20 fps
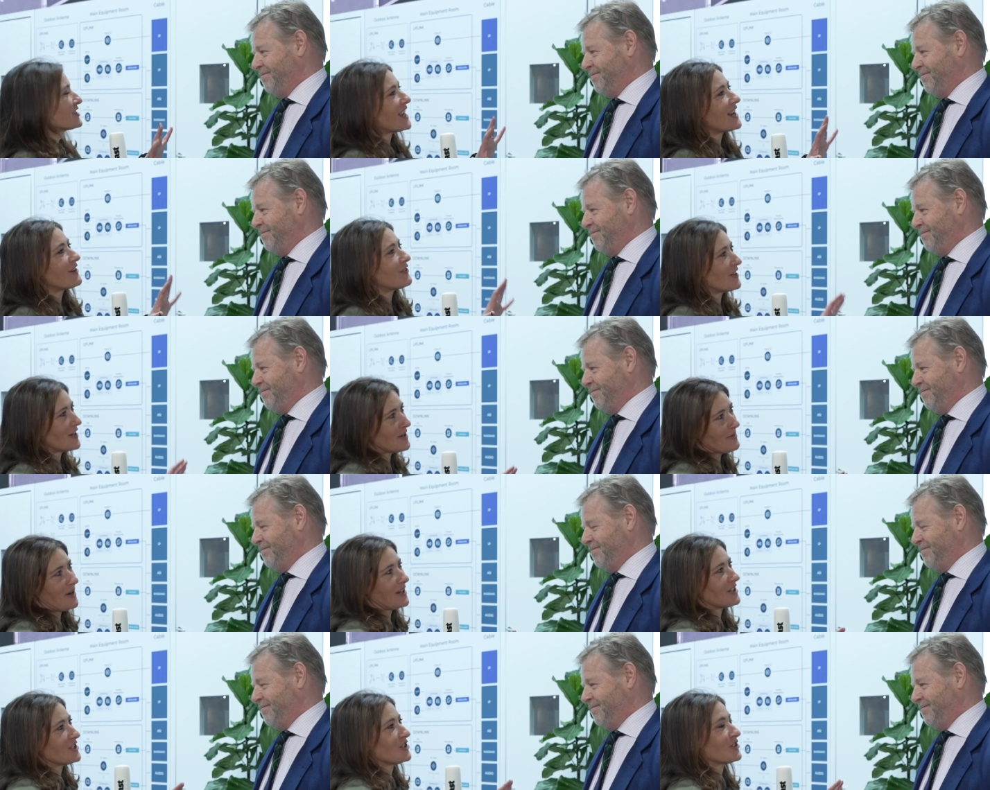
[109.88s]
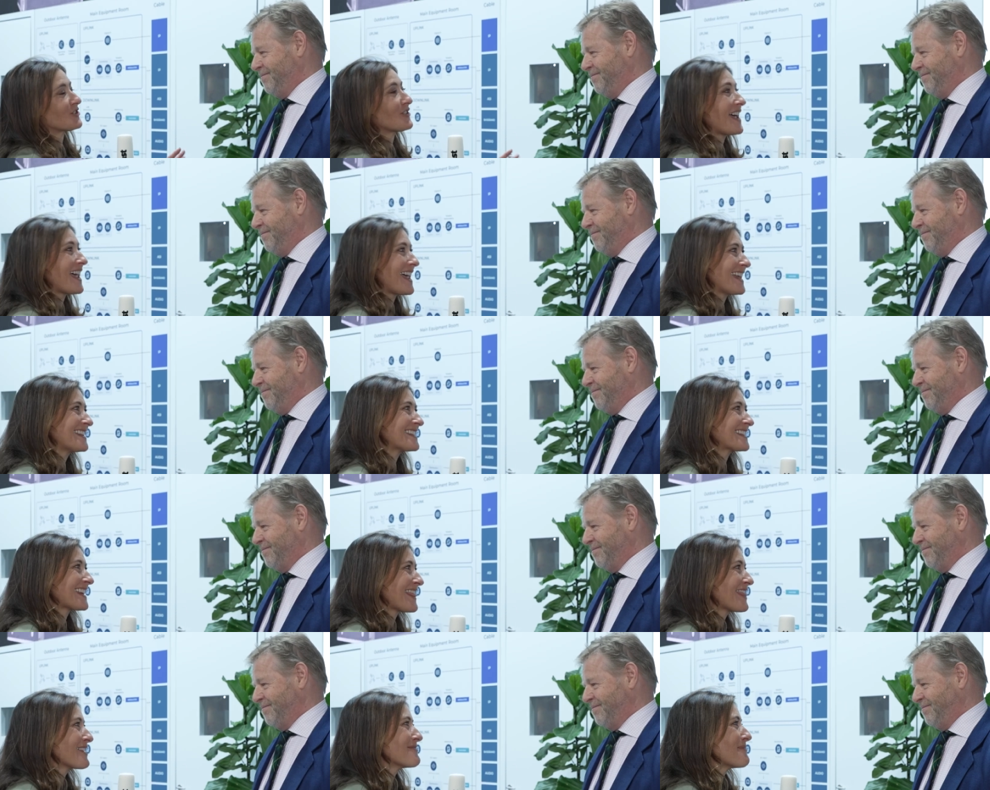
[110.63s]
Speaker 1: generally about
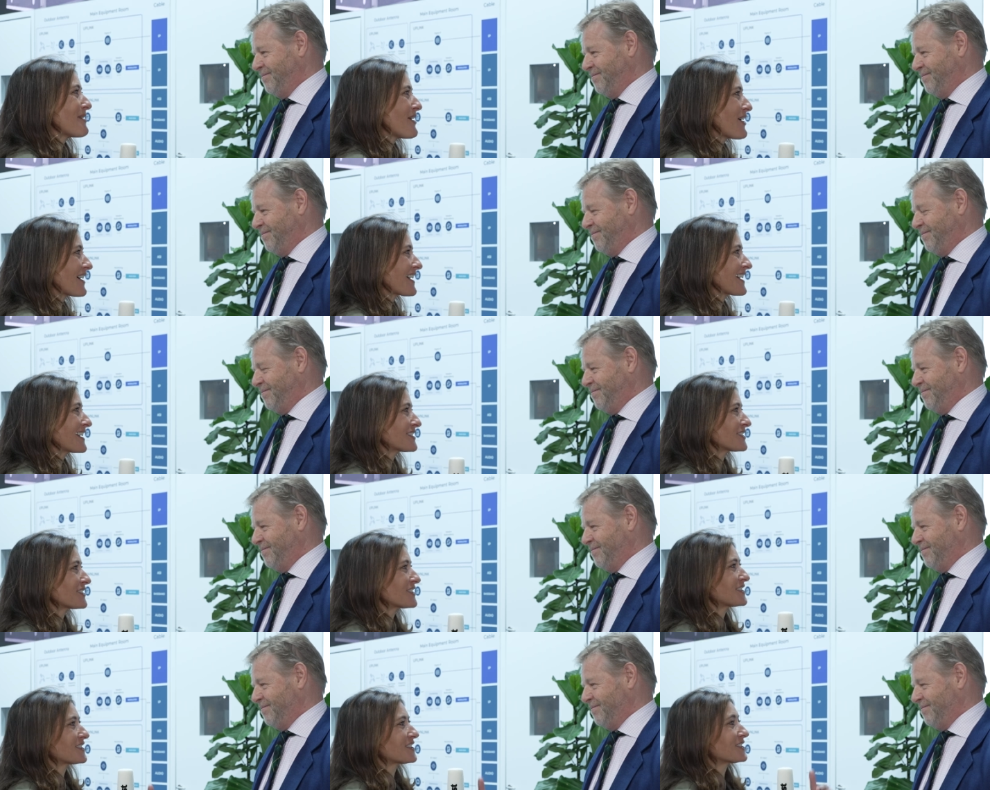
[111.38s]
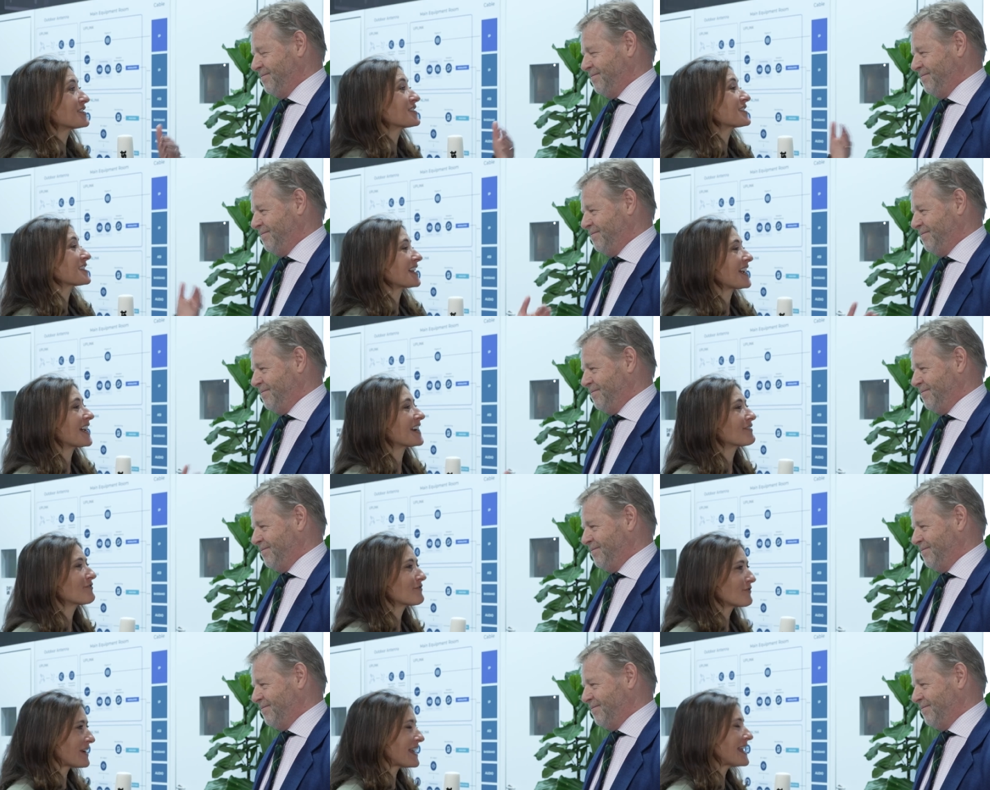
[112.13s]
trends in the market, just to
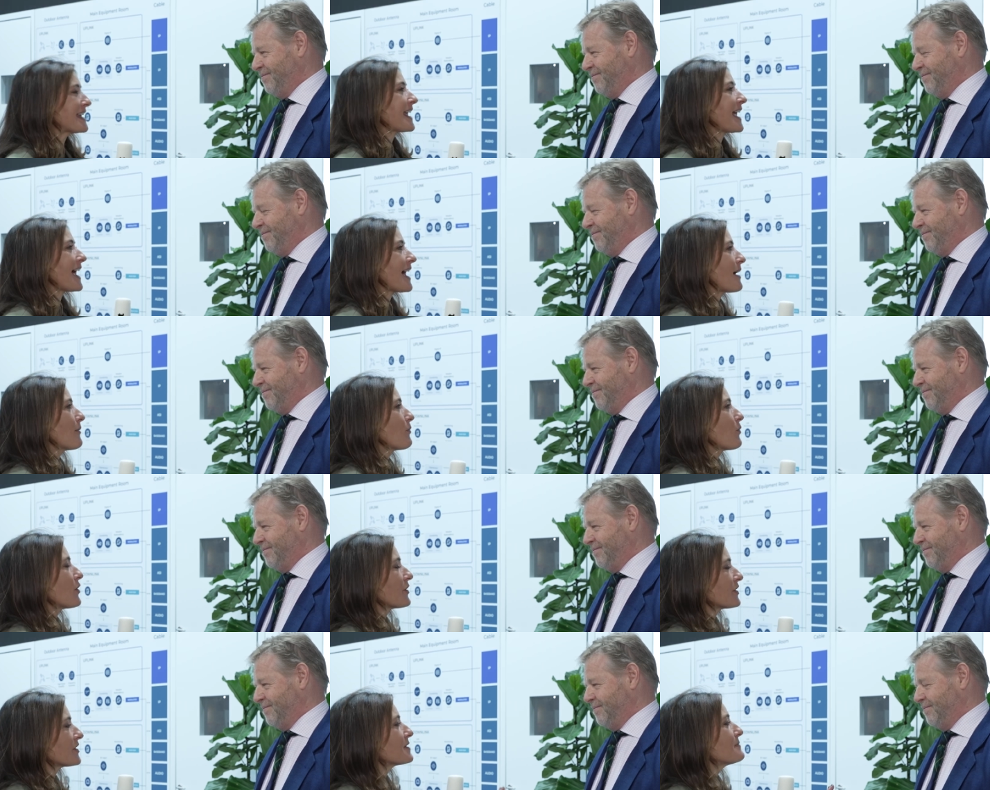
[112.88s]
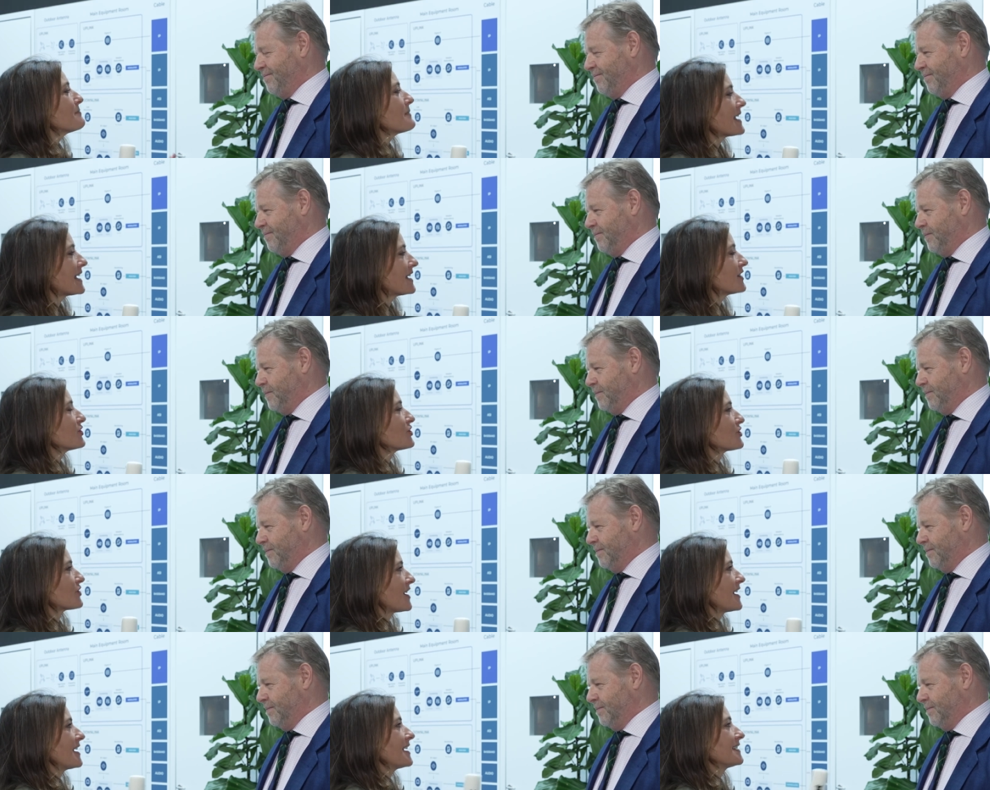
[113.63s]
kind of recap, what are the main
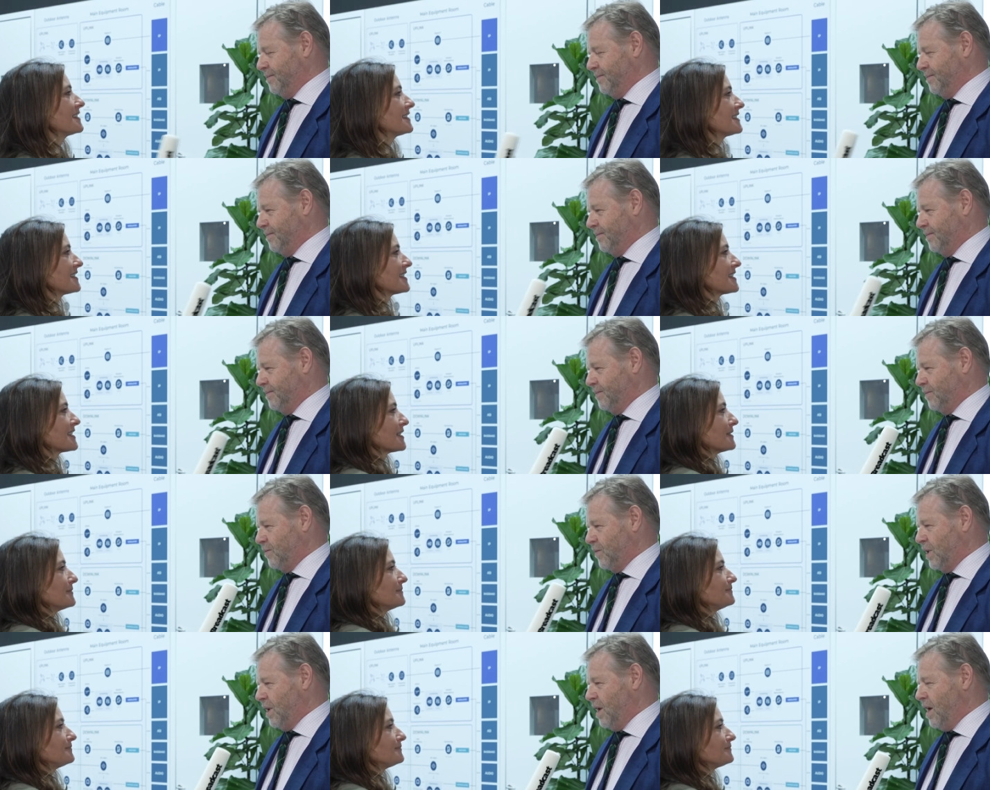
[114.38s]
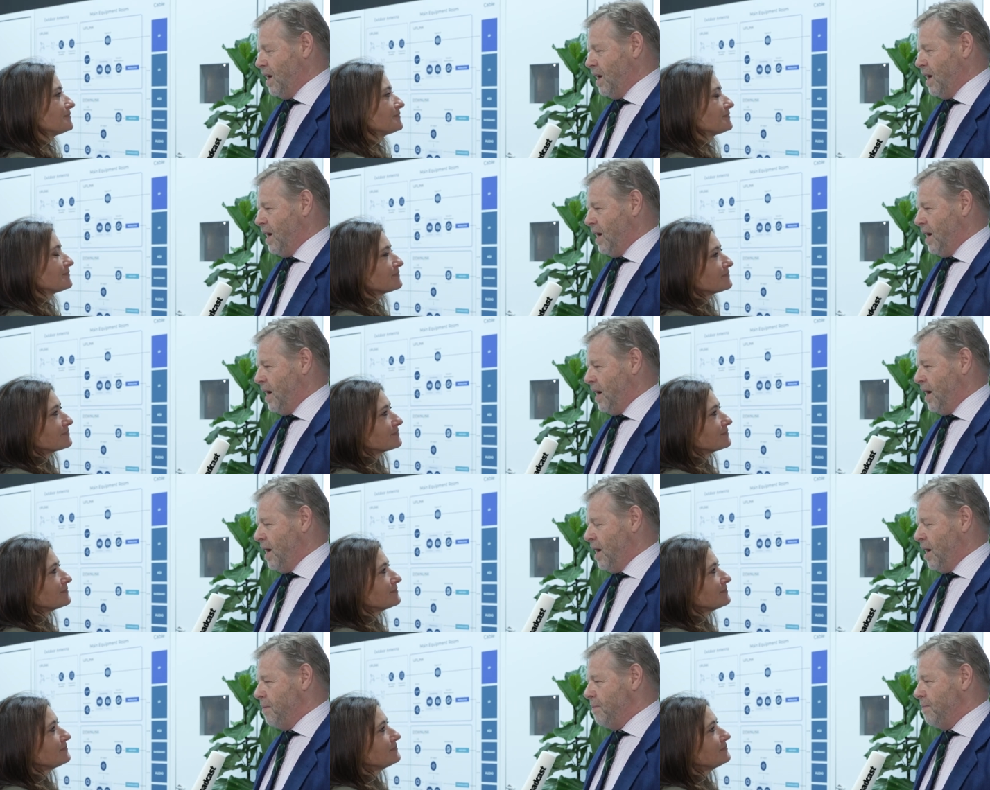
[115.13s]
trends?
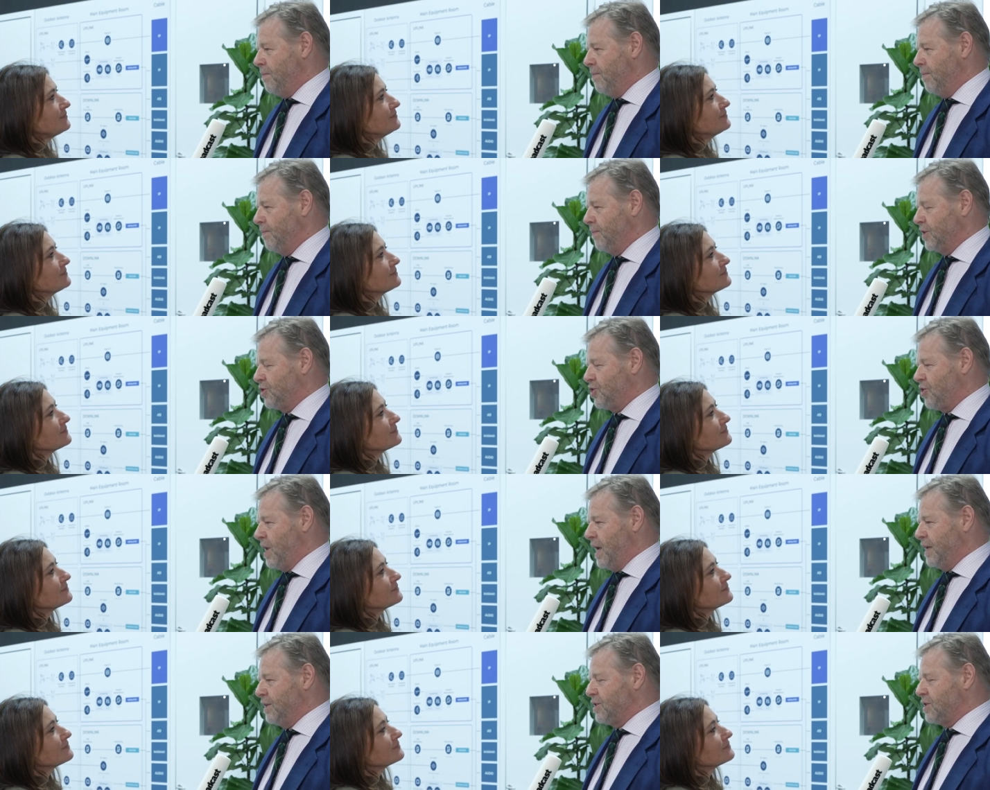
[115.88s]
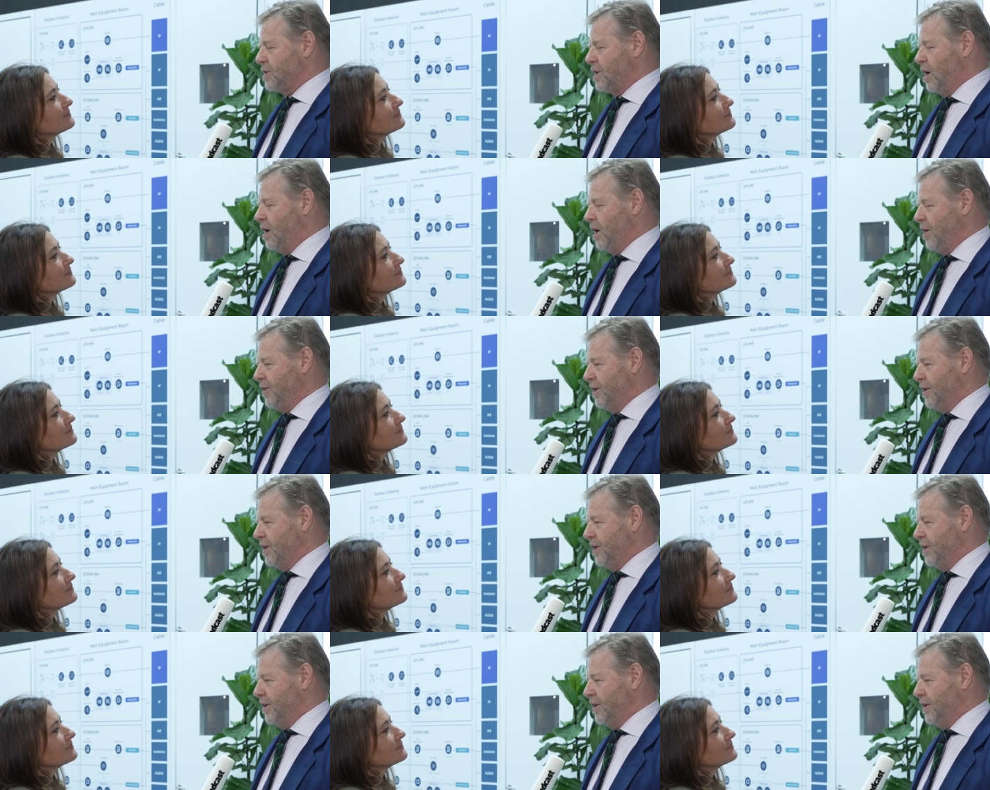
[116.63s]
Speaker 2: The trends are